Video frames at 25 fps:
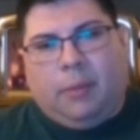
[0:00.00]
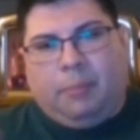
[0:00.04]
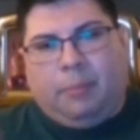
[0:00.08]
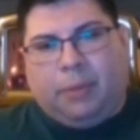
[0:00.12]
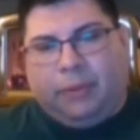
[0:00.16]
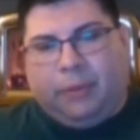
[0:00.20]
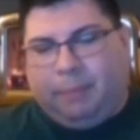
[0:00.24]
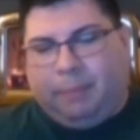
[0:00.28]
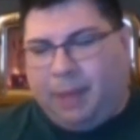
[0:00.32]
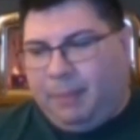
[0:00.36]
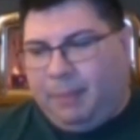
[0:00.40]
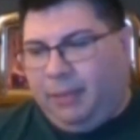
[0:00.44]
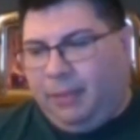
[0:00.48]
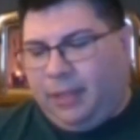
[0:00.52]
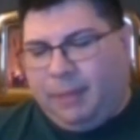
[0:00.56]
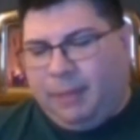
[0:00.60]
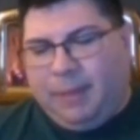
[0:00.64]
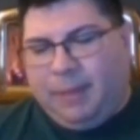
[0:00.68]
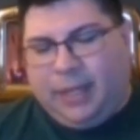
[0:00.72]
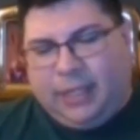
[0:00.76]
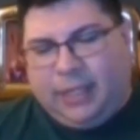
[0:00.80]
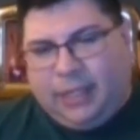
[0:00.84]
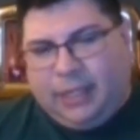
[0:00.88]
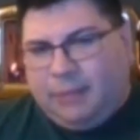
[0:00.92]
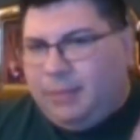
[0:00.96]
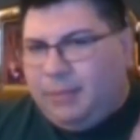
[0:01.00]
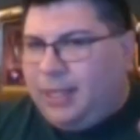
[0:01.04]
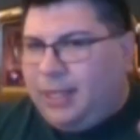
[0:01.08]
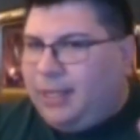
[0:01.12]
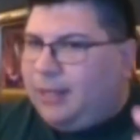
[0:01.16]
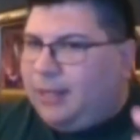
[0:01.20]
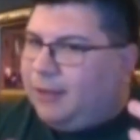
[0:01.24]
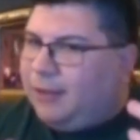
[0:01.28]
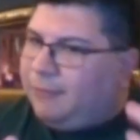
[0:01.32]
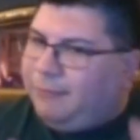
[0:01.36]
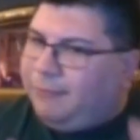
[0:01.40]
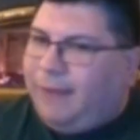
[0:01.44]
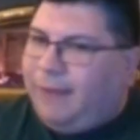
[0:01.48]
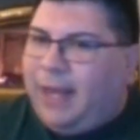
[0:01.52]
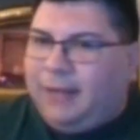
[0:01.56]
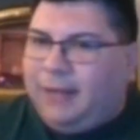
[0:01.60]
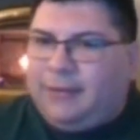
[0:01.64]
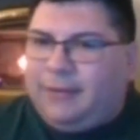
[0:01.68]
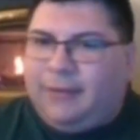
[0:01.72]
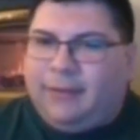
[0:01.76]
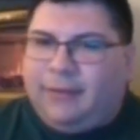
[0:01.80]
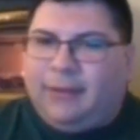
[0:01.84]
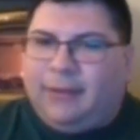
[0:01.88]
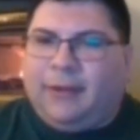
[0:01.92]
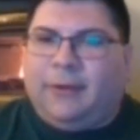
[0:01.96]
Both public opinion and media
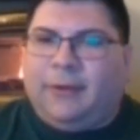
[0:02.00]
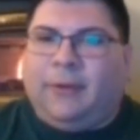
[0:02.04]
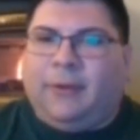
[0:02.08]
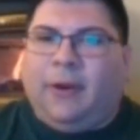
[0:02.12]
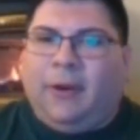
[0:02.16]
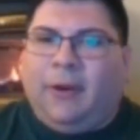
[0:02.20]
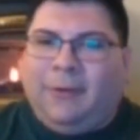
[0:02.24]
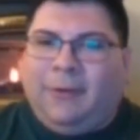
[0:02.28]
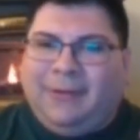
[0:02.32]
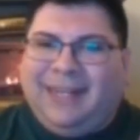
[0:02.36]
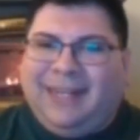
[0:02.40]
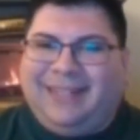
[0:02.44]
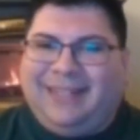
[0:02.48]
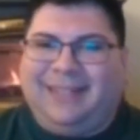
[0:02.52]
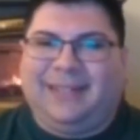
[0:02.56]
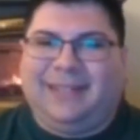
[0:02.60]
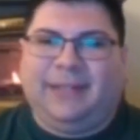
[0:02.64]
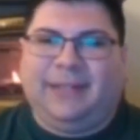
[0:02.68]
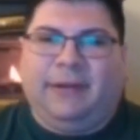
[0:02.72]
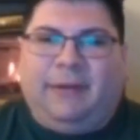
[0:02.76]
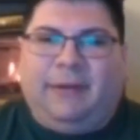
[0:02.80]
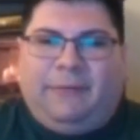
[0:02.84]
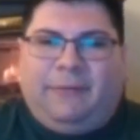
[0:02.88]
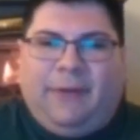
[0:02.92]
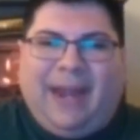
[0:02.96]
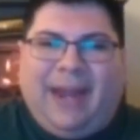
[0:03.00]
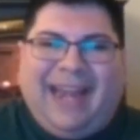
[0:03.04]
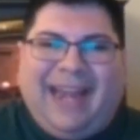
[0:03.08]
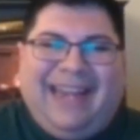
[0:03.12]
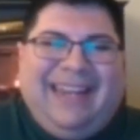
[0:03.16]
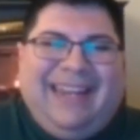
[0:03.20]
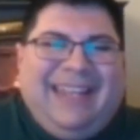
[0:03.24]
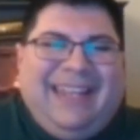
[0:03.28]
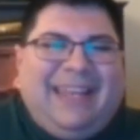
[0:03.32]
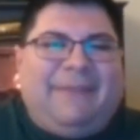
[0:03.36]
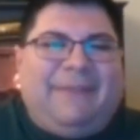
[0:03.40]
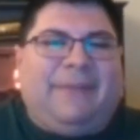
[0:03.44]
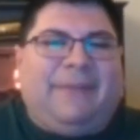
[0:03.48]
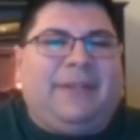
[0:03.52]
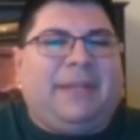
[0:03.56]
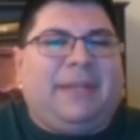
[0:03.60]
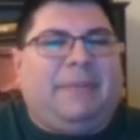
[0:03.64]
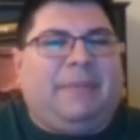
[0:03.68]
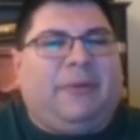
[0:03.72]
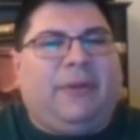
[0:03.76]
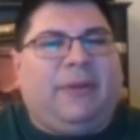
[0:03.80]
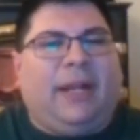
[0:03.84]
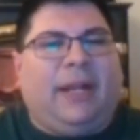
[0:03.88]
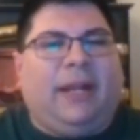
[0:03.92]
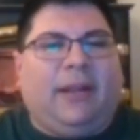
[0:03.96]
effect, though, are necessary for any given
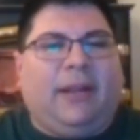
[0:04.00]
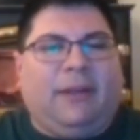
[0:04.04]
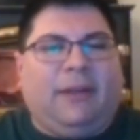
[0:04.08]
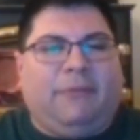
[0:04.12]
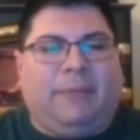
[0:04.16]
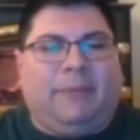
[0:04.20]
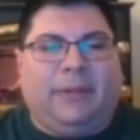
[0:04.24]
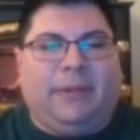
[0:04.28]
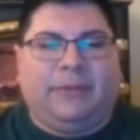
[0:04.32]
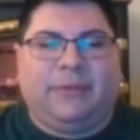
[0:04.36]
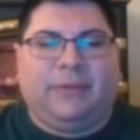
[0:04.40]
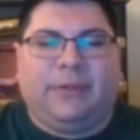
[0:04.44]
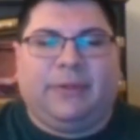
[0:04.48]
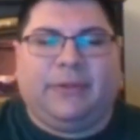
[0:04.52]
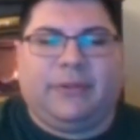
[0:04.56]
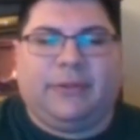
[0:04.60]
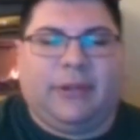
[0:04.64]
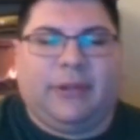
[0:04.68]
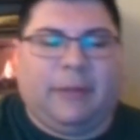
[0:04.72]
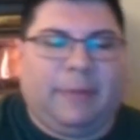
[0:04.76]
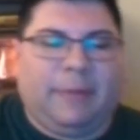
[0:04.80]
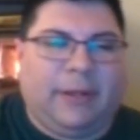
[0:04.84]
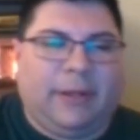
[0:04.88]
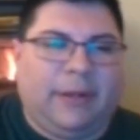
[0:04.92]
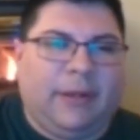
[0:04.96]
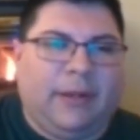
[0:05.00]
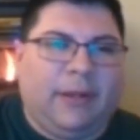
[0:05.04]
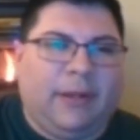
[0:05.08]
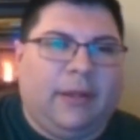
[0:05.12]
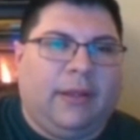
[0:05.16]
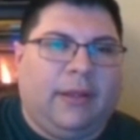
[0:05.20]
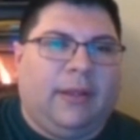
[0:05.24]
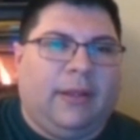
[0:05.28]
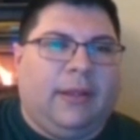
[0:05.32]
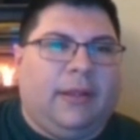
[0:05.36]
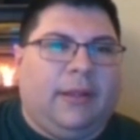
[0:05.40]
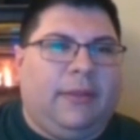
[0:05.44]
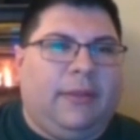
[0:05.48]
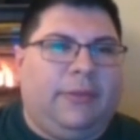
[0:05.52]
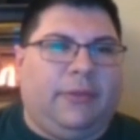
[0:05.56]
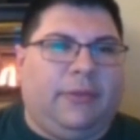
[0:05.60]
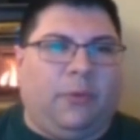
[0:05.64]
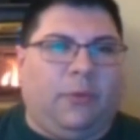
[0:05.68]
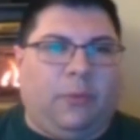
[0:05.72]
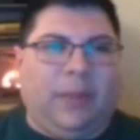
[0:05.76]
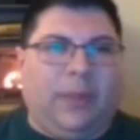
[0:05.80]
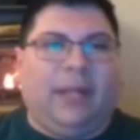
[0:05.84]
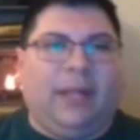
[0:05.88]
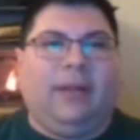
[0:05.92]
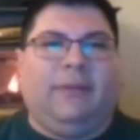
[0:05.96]
democratic government to determine
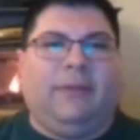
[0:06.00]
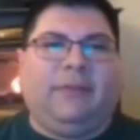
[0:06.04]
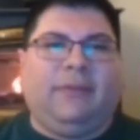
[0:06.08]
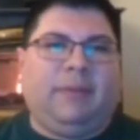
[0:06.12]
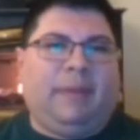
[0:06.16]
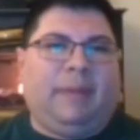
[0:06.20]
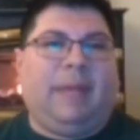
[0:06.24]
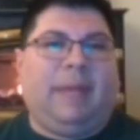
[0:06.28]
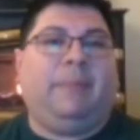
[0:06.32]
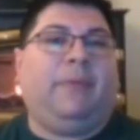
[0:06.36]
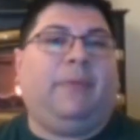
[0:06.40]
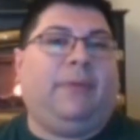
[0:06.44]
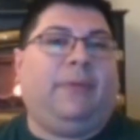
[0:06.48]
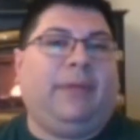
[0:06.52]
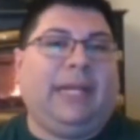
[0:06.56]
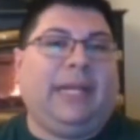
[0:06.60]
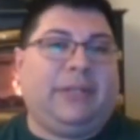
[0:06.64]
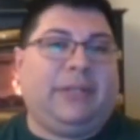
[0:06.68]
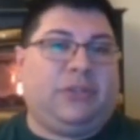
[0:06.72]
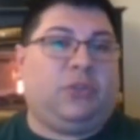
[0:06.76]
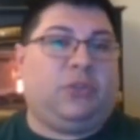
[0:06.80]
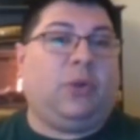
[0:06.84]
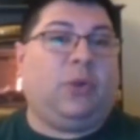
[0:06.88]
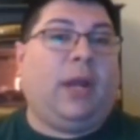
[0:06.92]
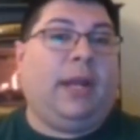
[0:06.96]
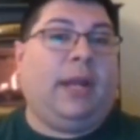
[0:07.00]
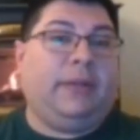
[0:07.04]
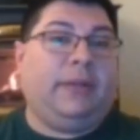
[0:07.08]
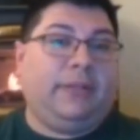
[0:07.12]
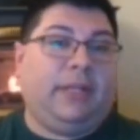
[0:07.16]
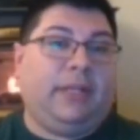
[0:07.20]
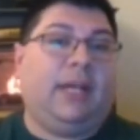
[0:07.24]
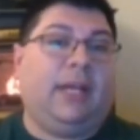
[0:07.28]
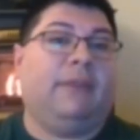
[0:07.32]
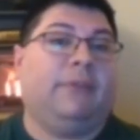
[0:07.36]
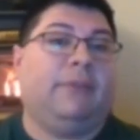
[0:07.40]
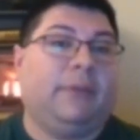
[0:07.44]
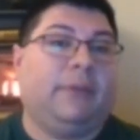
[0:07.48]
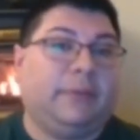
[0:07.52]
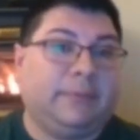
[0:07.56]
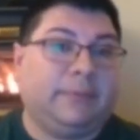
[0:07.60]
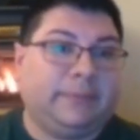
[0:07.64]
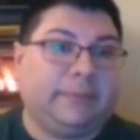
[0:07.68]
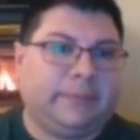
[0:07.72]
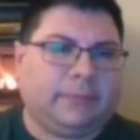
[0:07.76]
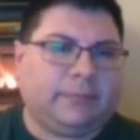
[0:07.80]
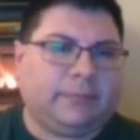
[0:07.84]
the will of the people it's trying to govern.